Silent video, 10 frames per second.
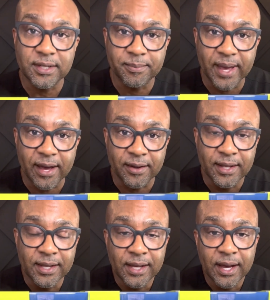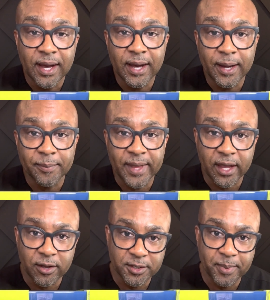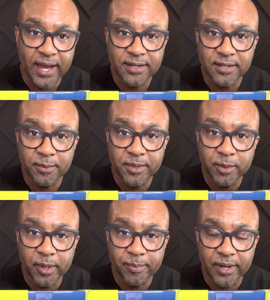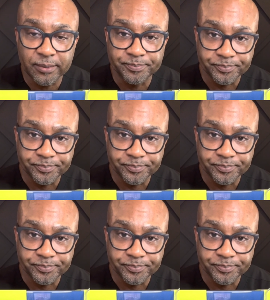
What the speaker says: about that goes back to the pubic bone.